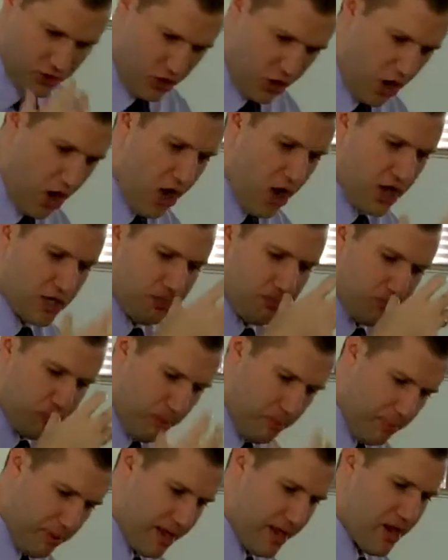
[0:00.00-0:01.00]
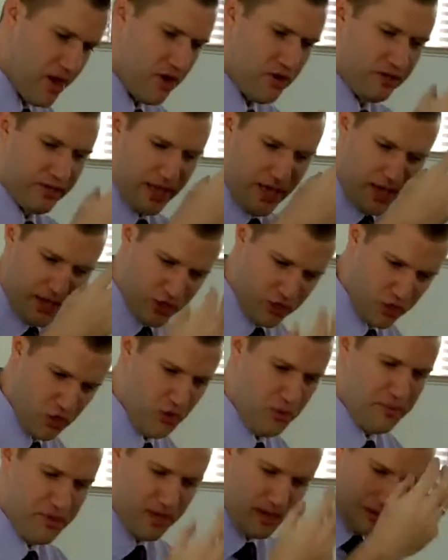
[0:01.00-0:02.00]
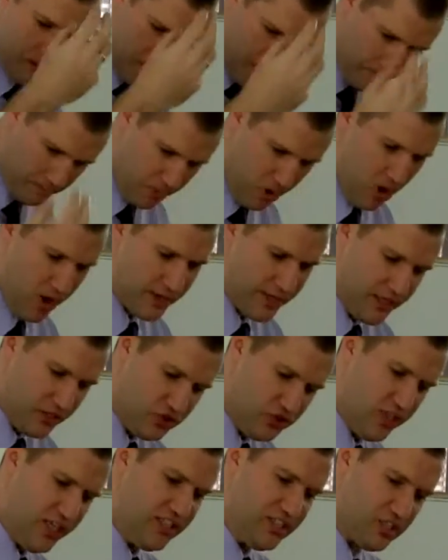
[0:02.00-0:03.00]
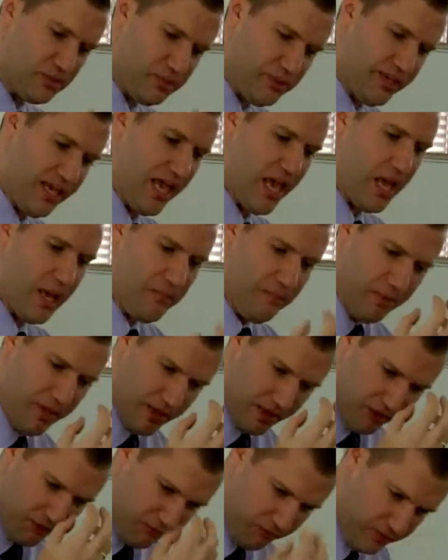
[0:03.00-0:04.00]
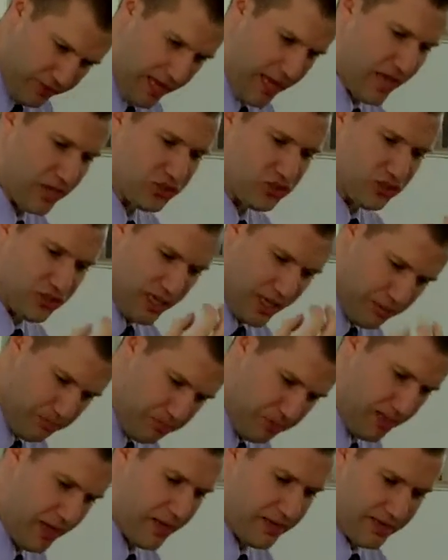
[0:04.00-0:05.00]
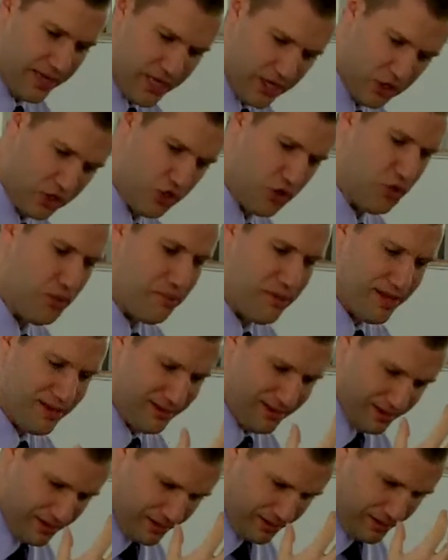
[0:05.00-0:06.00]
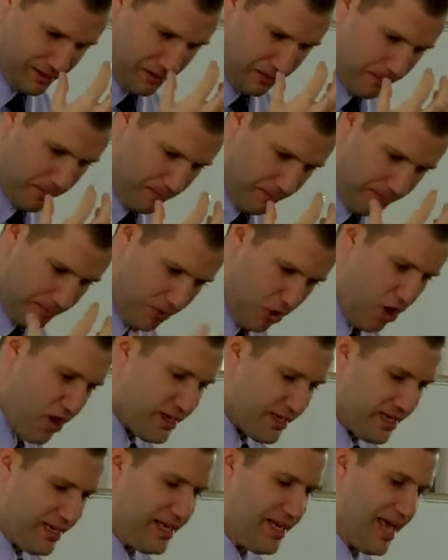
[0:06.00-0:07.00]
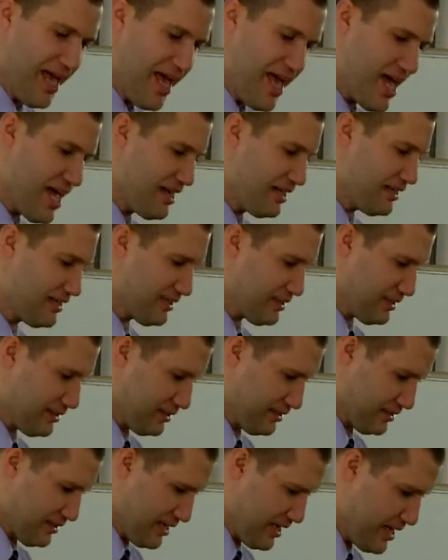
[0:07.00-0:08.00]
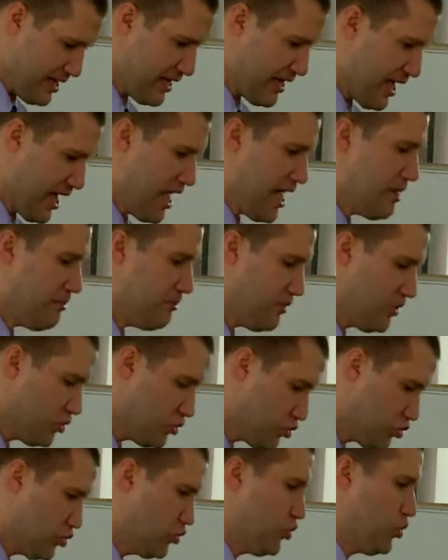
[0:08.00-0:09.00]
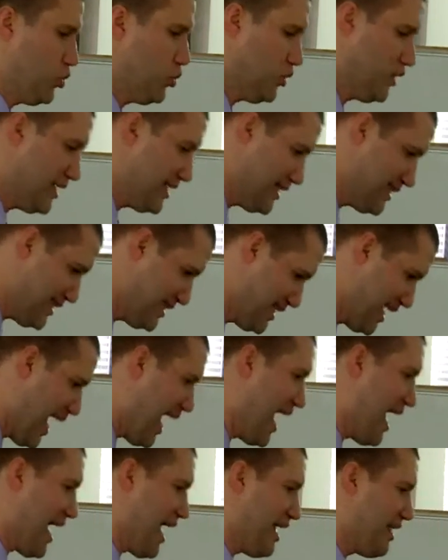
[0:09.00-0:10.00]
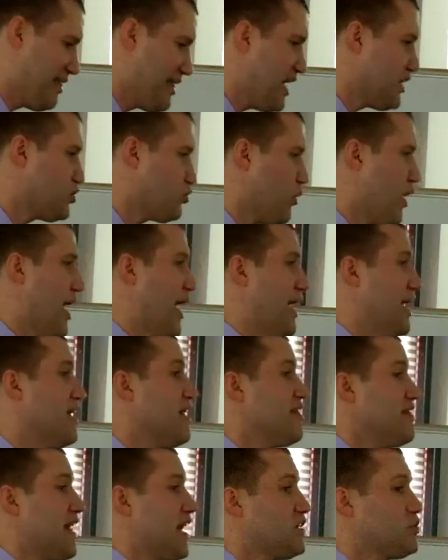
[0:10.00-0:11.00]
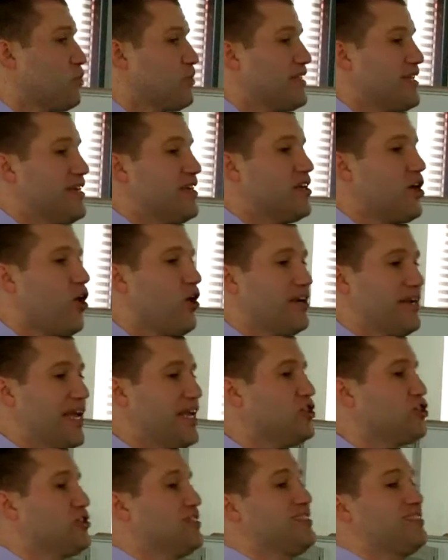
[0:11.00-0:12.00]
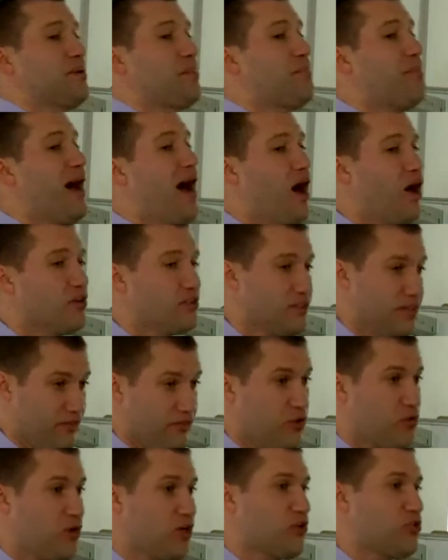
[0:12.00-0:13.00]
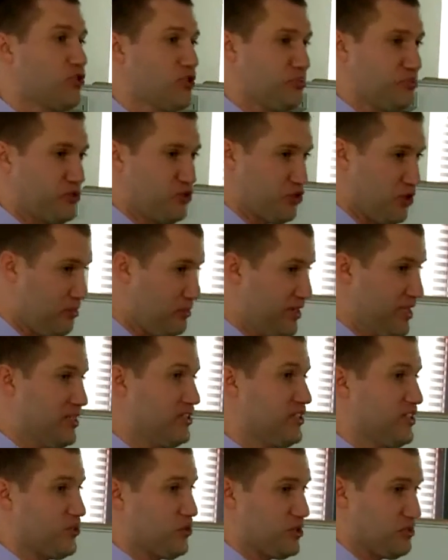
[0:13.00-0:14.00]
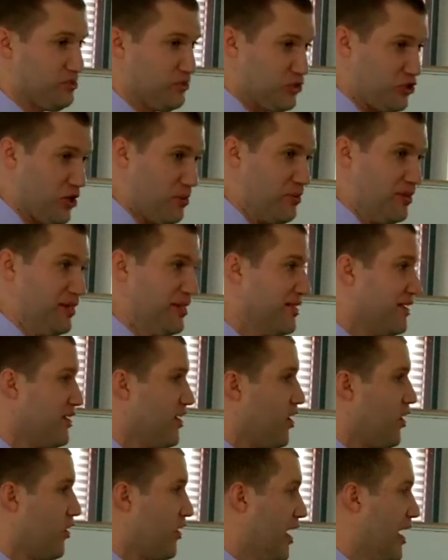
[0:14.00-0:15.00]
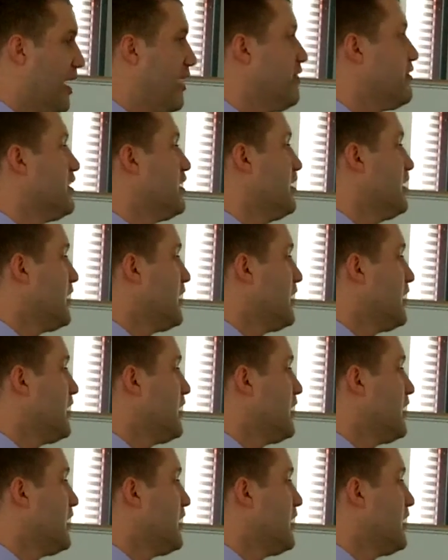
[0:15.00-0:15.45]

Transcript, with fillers: God prepared a human body. Jesus became flesh and blood, a human body, and he came to die. That's what the incarnation is about. If you want a Christmas sermon, here's the Christmas sermon. Okay?